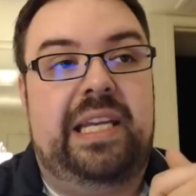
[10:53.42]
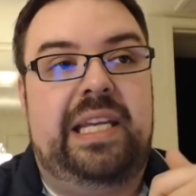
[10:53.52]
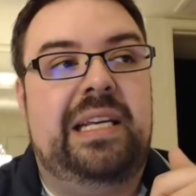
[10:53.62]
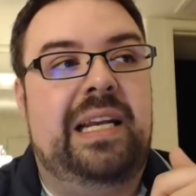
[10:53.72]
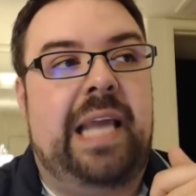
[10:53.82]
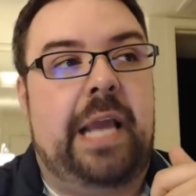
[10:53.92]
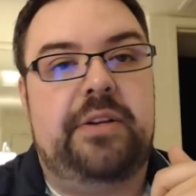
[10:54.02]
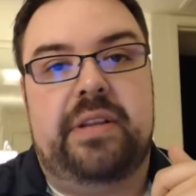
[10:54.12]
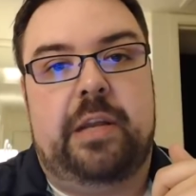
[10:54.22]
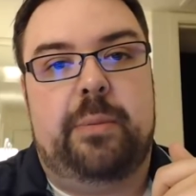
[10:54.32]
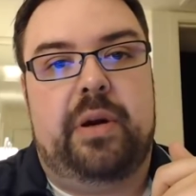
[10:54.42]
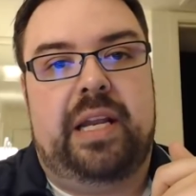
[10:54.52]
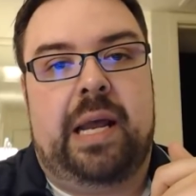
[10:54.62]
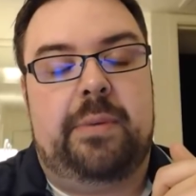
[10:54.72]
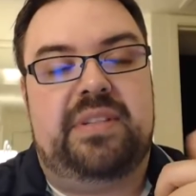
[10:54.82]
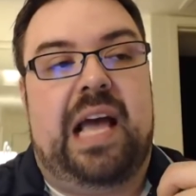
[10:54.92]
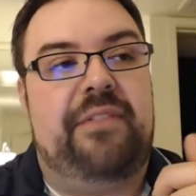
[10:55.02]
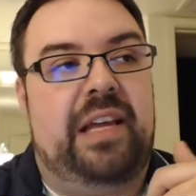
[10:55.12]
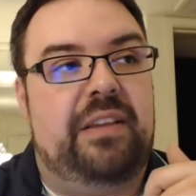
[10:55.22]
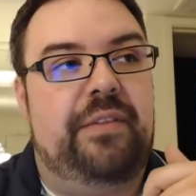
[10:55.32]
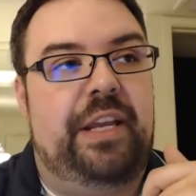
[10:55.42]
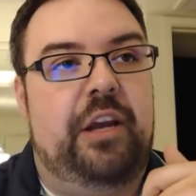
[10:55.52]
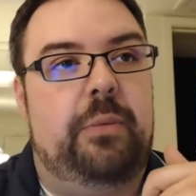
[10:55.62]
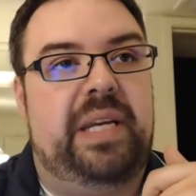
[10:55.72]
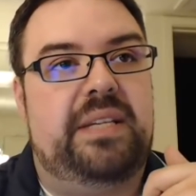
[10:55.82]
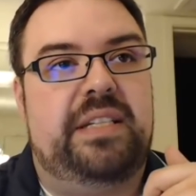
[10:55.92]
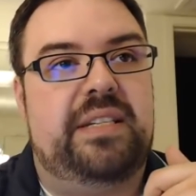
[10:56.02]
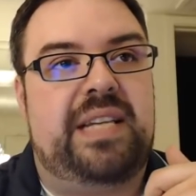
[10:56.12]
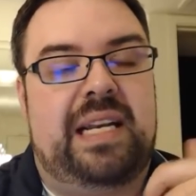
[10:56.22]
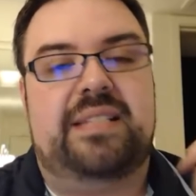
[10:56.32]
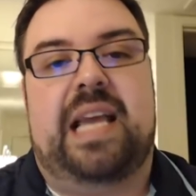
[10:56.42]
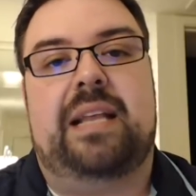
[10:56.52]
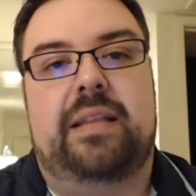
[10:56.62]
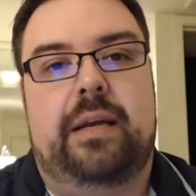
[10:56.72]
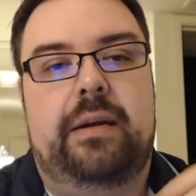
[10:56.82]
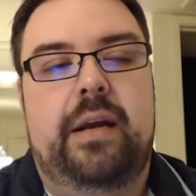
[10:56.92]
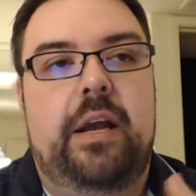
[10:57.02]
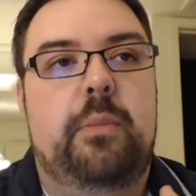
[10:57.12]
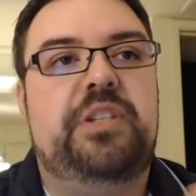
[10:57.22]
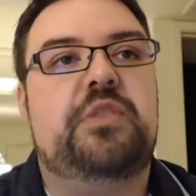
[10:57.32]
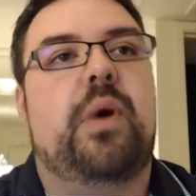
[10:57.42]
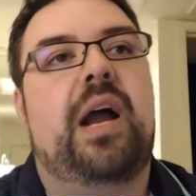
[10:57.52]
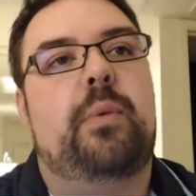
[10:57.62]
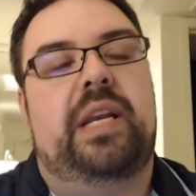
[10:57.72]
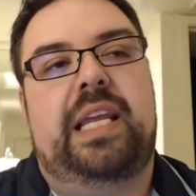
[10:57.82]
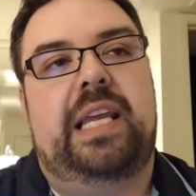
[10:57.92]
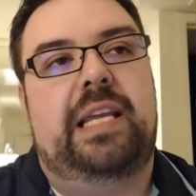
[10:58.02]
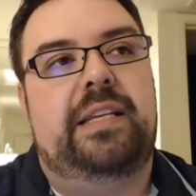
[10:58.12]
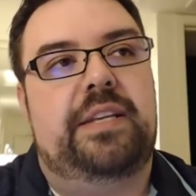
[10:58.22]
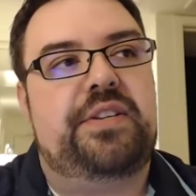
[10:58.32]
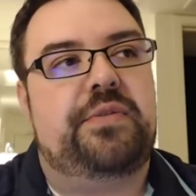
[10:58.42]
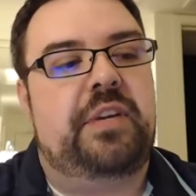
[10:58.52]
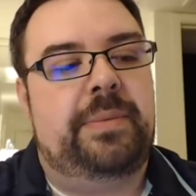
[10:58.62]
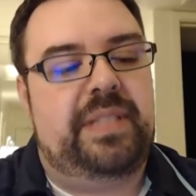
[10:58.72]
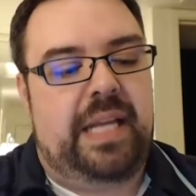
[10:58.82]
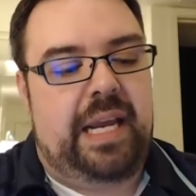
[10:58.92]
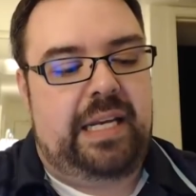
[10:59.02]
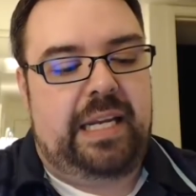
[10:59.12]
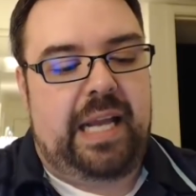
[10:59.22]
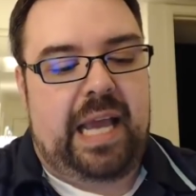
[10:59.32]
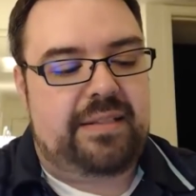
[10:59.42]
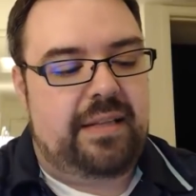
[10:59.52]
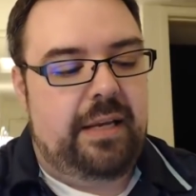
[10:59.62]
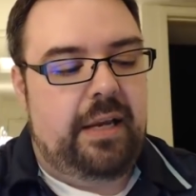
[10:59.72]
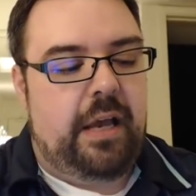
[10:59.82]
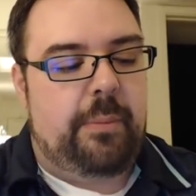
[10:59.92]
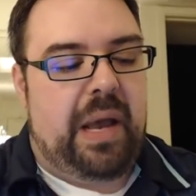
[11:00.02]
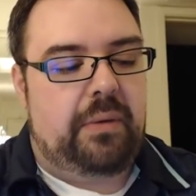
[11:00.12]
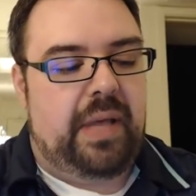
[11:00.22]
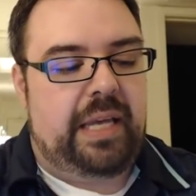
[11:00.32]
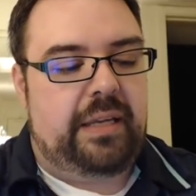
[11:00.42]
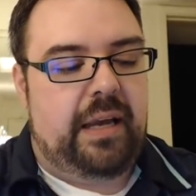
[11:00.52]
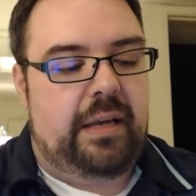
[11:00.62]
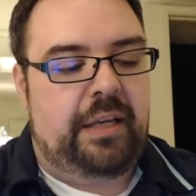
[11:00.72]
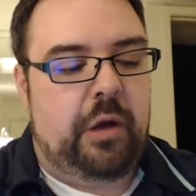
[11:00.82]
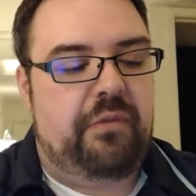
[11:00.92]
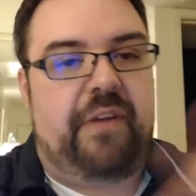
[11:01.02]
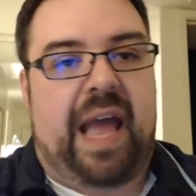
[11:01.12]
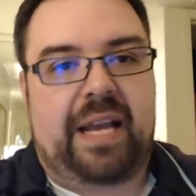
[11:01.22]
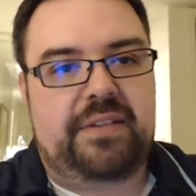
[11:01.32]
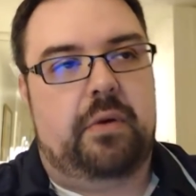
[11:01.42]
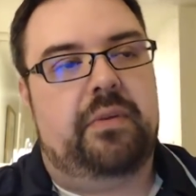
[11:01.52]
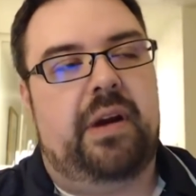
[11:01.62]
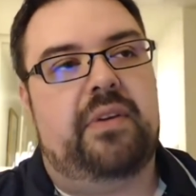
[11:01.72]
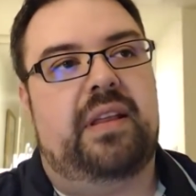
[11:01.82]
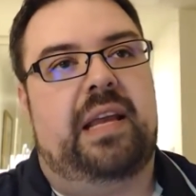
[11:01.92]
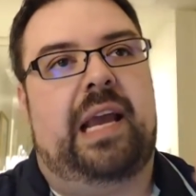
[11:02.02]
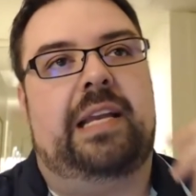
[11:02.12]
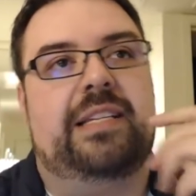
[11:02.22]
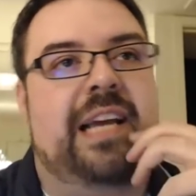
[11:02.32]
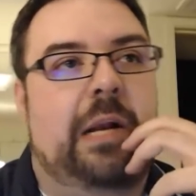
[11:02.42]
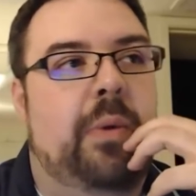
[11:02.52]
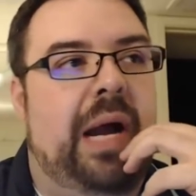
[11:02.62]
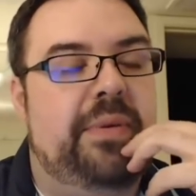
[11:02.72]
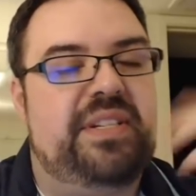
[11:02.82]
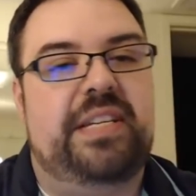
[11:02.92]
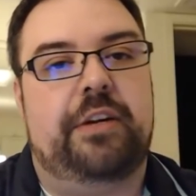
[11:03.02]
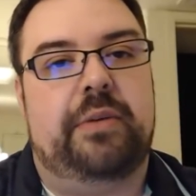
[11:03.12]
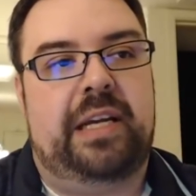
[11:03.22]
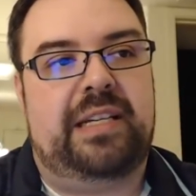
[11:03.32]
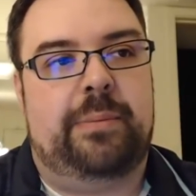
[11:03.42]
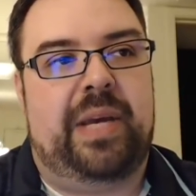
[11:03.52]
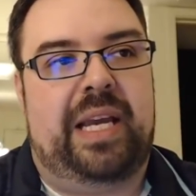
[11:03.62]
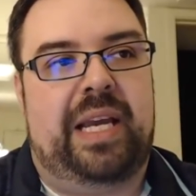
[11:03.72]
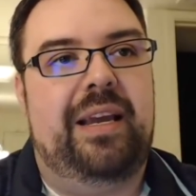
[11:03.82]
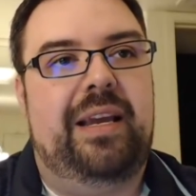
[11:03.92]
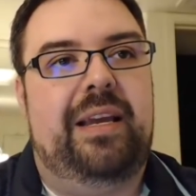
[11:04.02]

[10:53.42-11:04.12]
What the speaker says: He didn't engage with anybody, and I was laughing at the video because he just kind of sat there. Which is why when he did a stream today and he had asked about, like, facts over everything, I just kind of I was snickering because I'm like